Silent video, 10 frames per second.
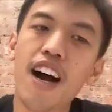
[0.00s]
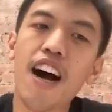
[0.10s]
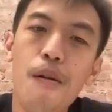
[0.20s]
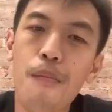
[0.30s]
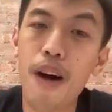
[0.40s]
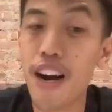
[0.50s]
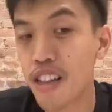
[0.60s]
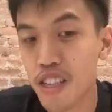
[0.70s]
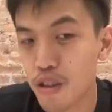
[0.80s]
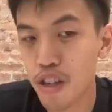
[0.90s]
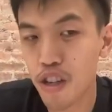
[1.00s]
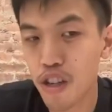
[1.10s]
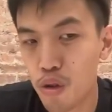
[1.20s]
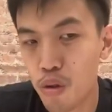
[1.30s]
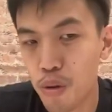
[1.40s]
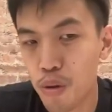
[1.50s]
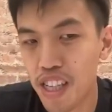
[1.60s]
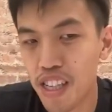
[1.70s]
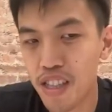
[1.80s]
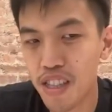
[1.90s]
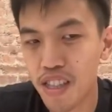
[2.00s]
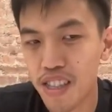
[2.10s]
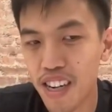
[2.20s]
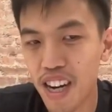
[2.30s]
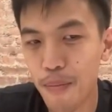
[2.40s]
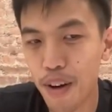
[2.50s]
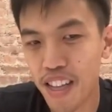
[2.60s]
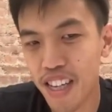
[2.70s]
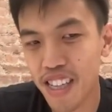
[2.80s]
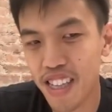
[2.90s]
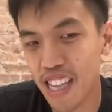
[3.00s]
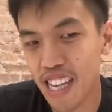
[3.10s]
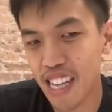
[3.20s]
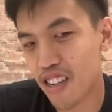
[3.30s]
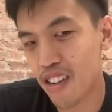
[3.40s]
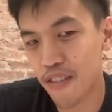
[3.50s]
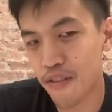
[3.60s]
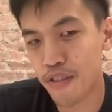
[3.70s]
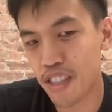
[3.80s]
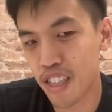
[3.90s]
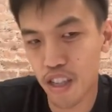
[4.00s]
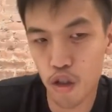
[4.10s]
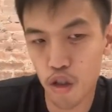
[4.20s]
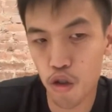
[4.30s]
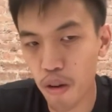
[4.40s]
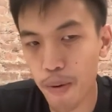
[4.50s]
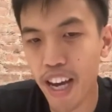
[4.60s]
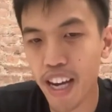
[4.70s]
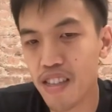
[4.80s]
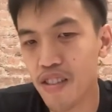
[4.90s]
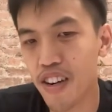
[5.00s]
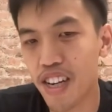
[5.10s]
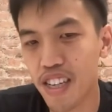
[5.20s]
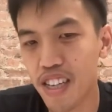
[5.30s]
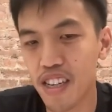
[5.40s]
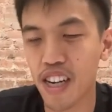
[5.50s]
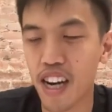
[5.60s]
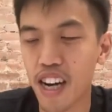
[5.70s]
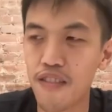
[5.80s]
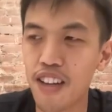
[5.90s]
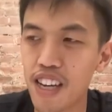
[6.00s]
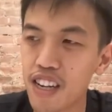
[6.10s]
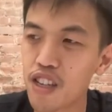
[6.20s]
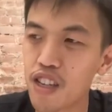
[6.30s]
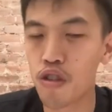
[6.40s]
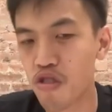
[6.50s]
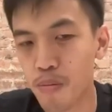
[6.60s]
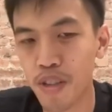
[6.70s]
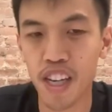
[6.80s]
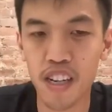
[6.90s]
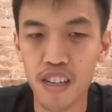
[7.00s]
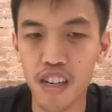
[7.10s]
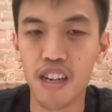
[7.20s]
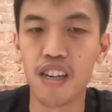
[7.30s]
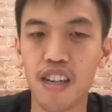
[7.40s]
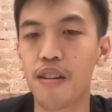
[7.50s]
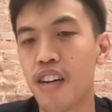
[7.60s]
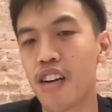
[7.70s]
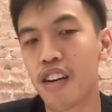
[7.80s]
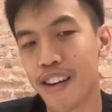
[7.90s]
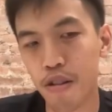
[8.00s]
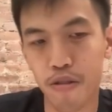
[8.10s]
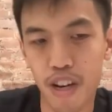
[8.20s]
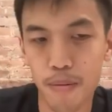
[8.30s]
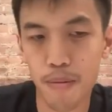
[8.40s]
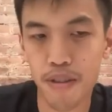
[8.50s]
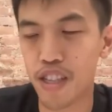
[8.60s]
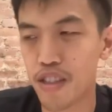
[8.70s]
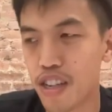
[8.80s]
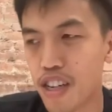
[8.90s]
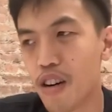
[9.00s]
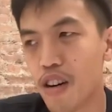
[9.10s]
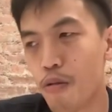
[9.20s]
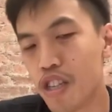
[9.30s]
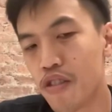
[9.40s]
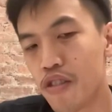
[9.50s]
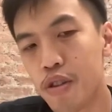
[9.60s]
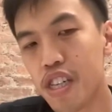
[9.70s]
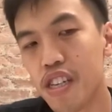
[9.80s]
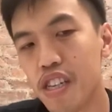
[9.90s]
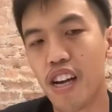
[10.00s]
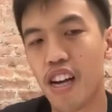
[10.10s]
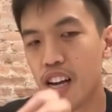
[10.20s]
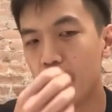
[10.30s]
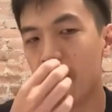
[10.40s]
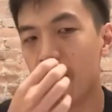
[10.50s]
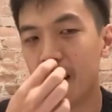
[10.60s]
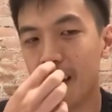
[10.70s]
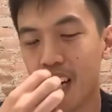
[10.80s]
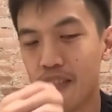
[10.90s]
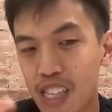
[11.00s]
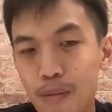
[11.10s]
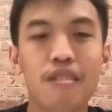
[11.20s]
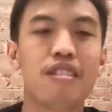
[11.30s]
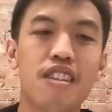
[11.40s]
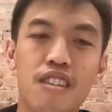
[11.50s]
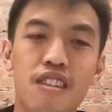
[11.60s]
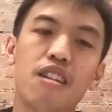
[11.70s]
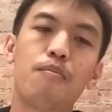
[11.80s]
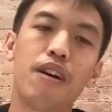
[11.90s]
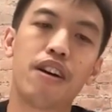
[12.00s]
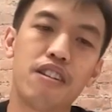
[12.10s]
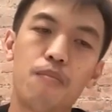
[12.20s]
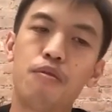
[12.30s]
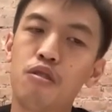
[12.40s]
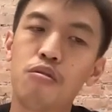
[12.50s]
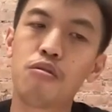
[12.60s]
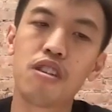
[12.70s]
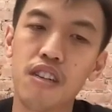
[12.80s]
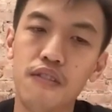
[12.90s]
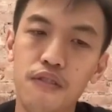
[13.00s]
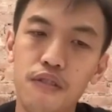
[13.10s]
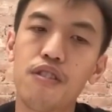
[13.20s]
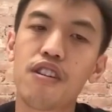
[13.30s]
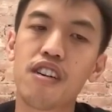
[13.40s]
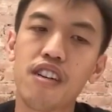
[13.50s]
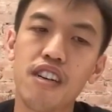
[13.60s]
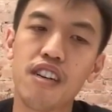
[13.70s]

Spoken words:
Other things you could do is, I think like, if you've seen Uniswap X, right? The kind of like Uniswap take on CowSwap / 1inch Fusion, they kind of explicitly talk about this opportunity for